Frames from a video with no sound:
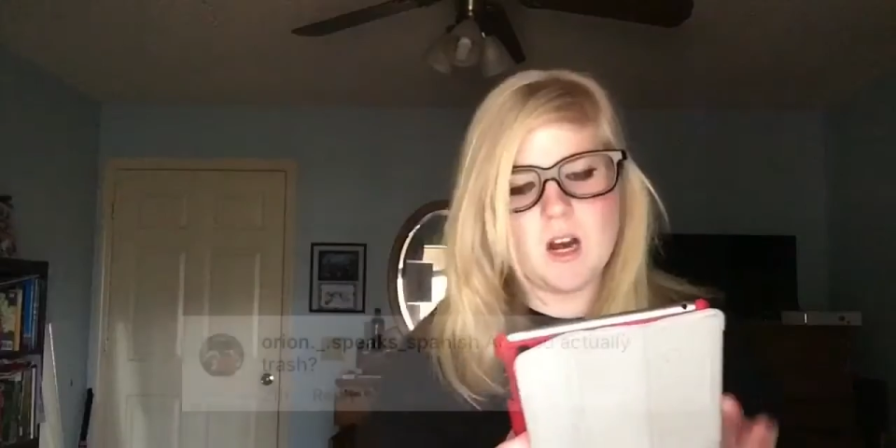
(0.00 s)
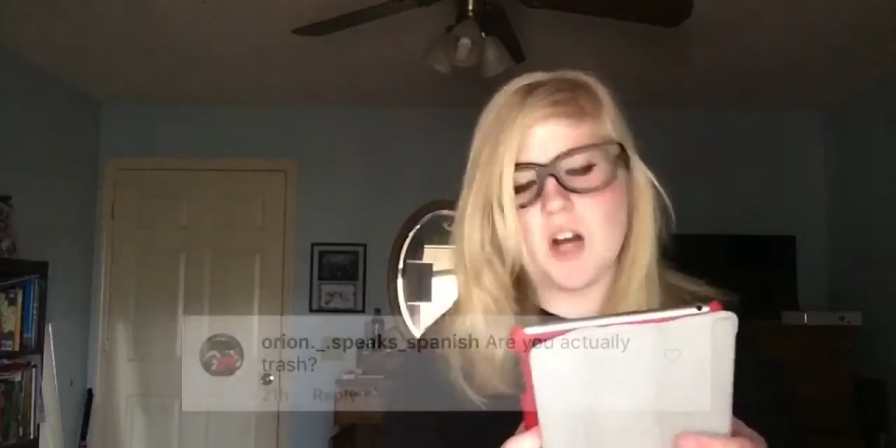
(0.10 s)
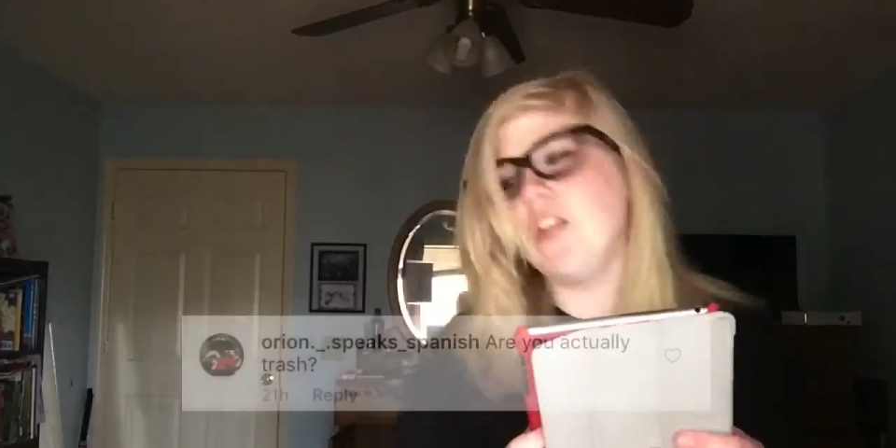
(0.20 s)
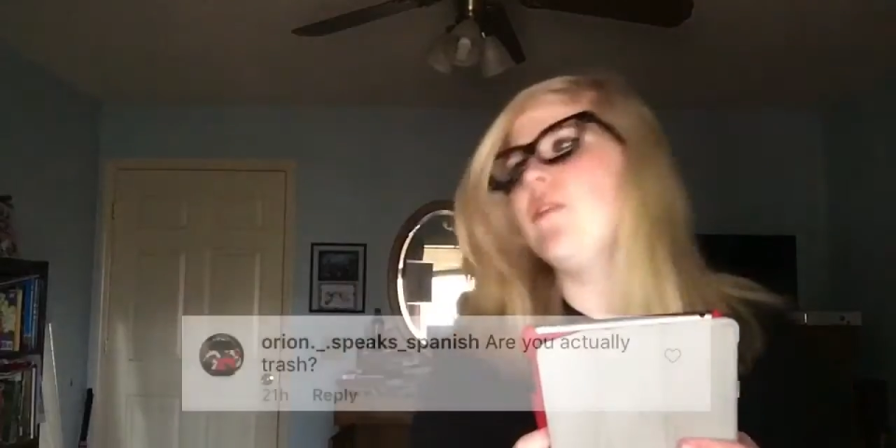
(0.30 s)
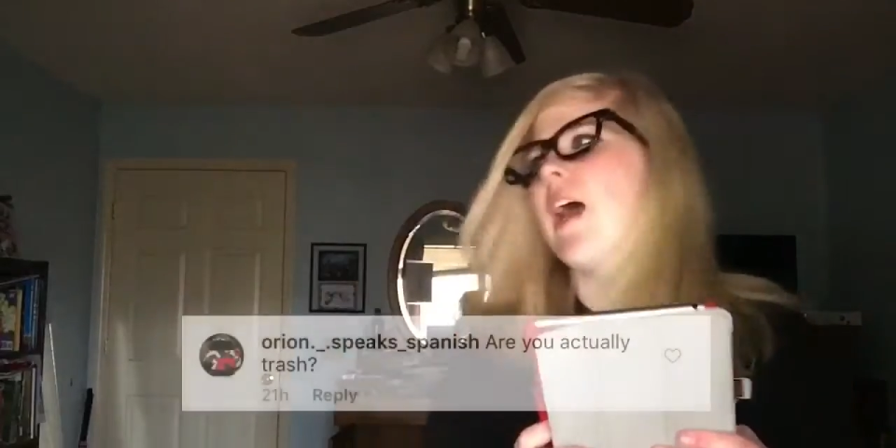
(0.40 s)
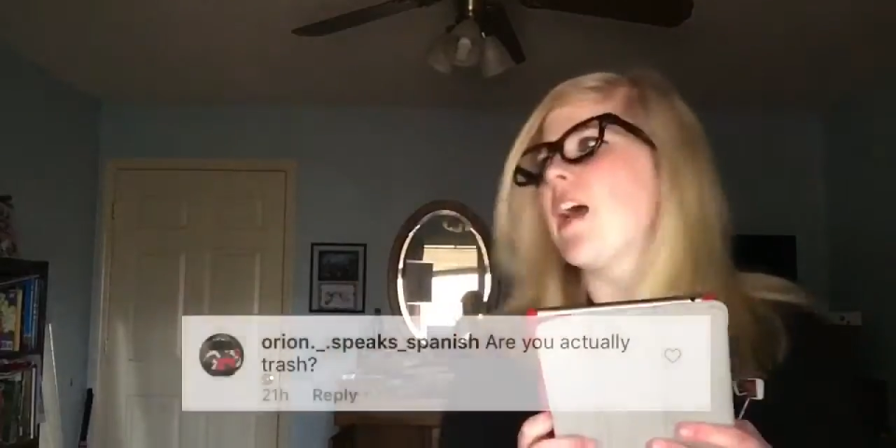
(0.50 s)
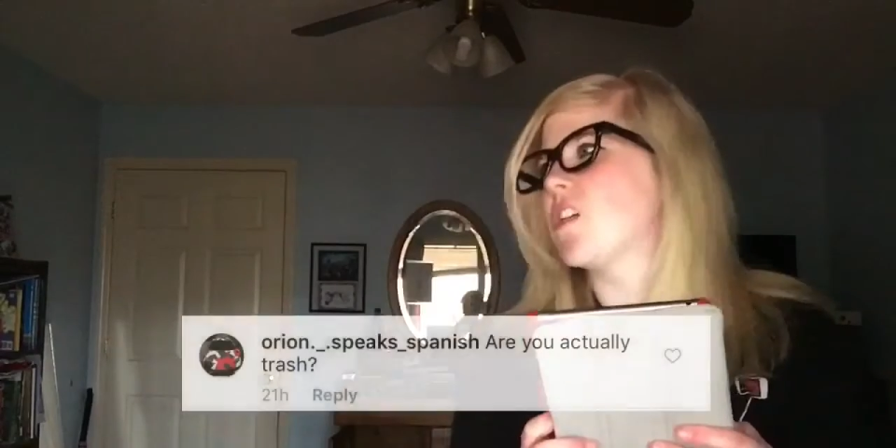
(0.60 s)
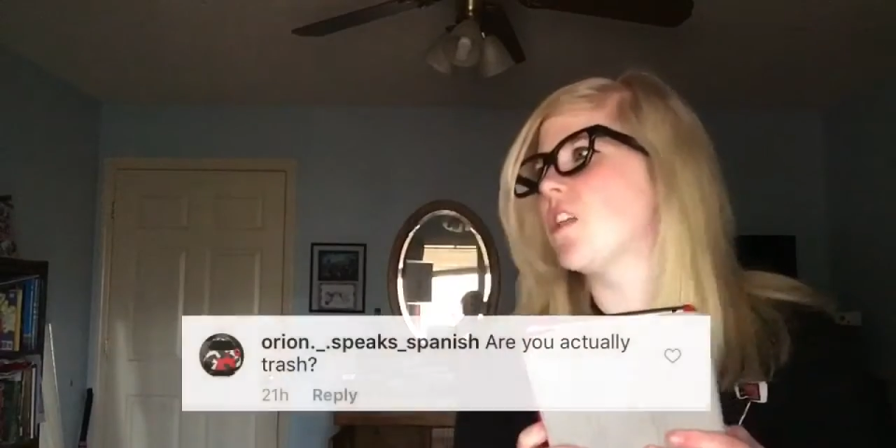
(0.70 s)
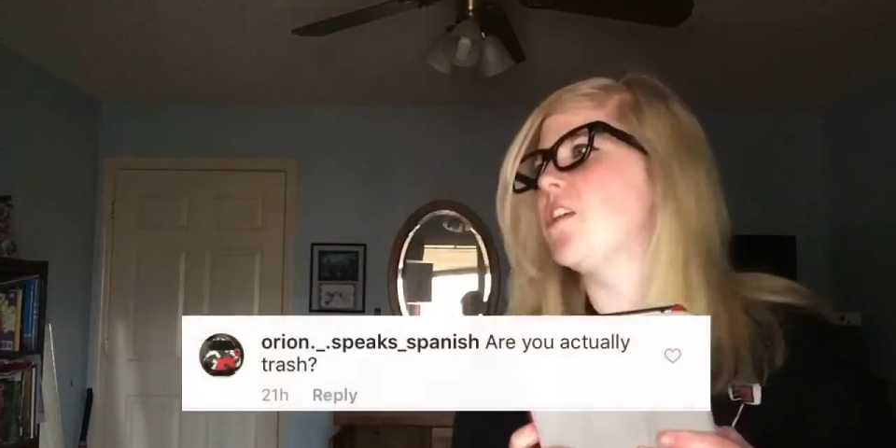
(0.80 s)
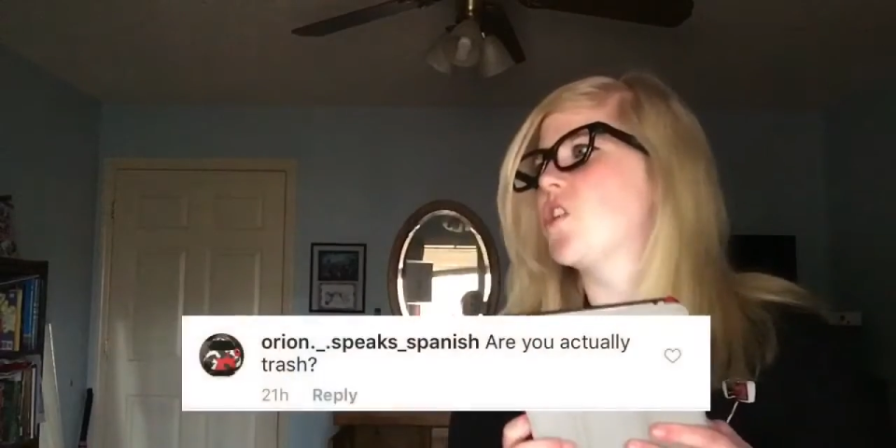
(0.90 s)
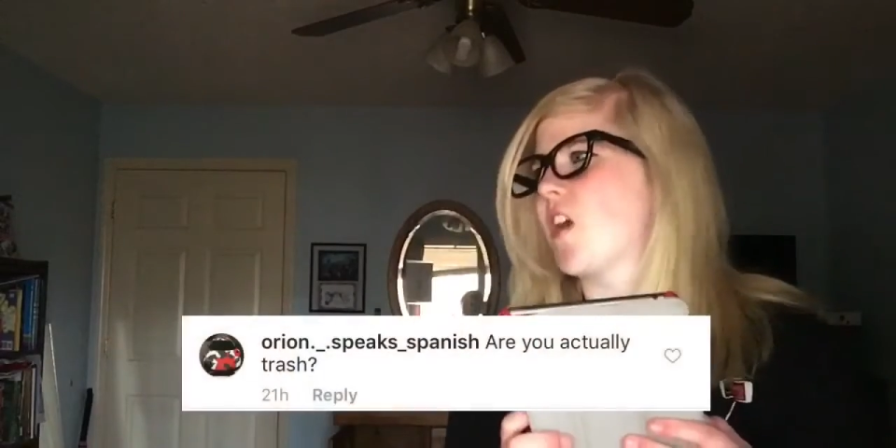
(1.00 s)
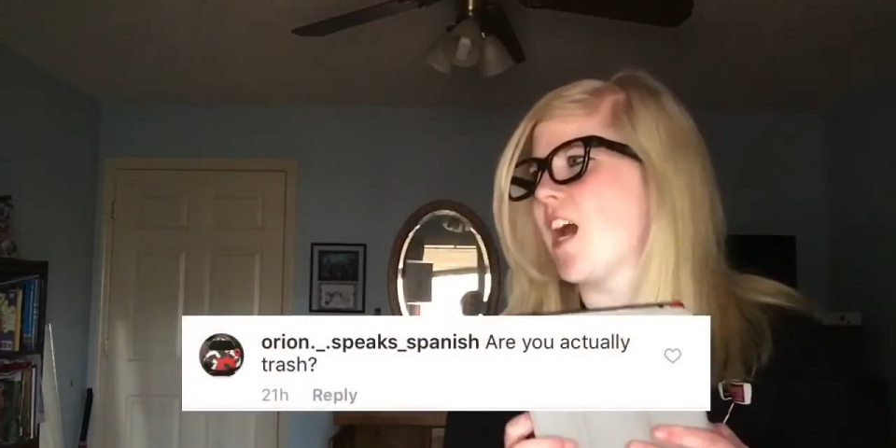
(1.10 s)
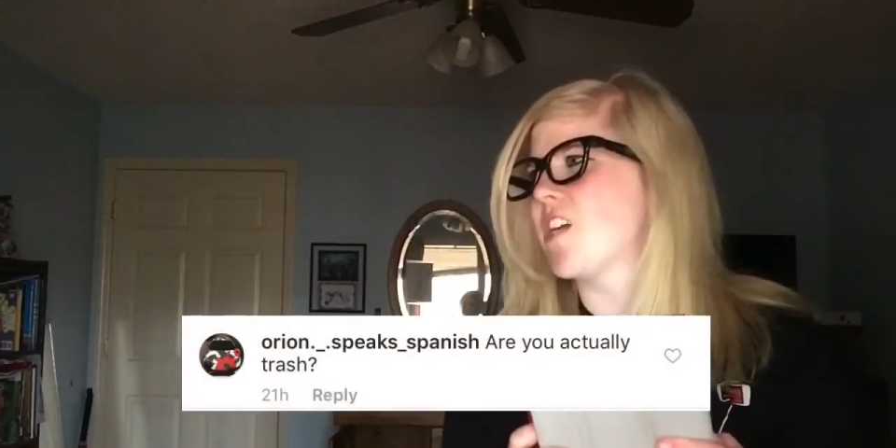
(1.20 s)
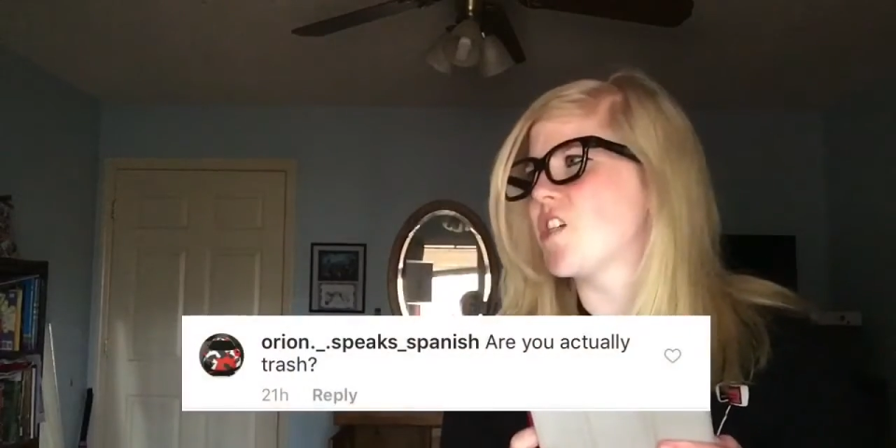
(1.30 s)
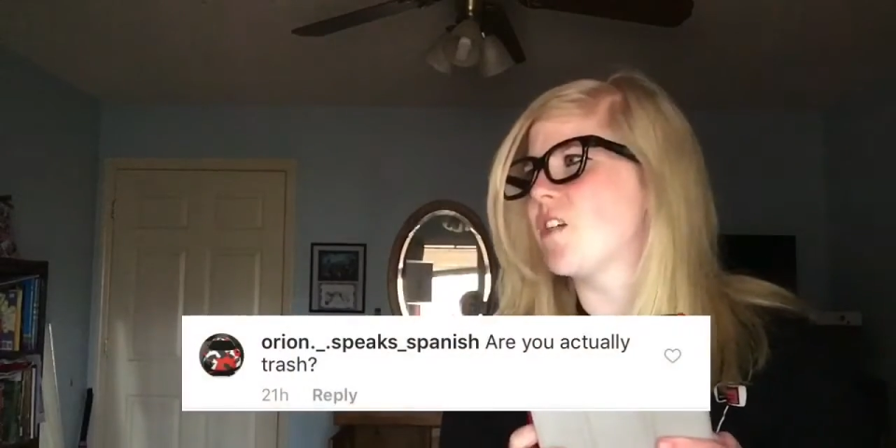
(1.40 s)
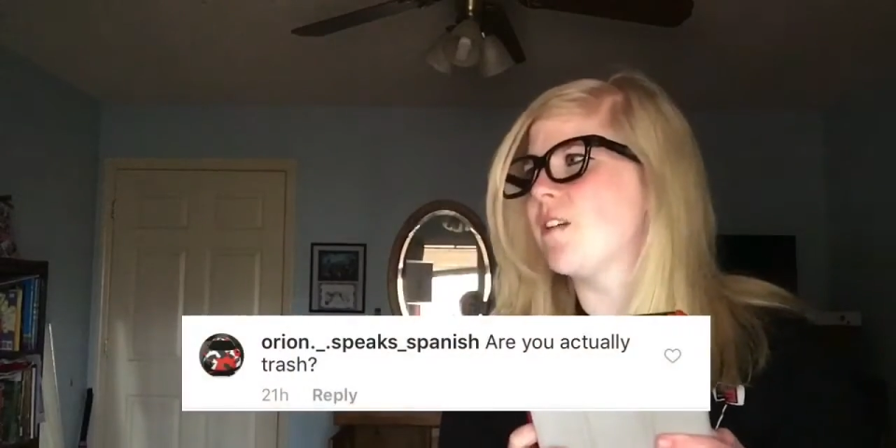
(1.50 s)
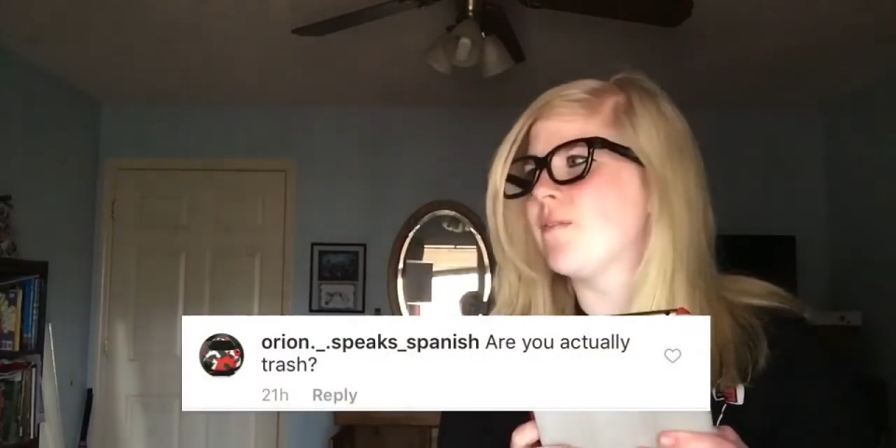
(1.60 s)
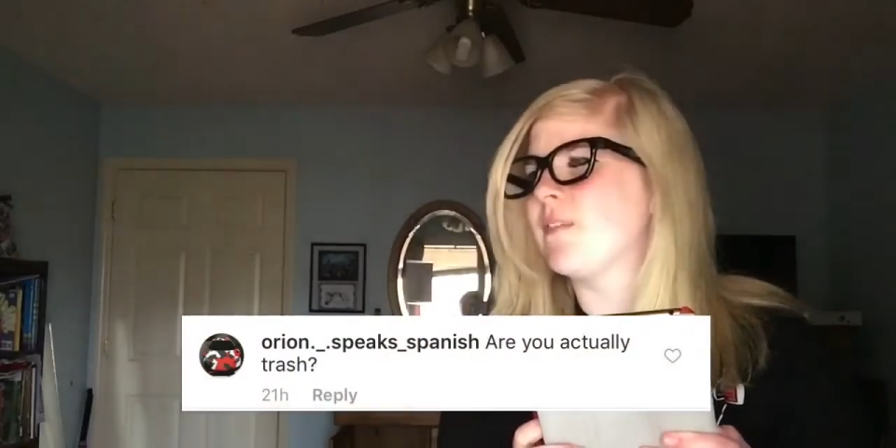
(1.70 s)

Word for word: Are you actually trash?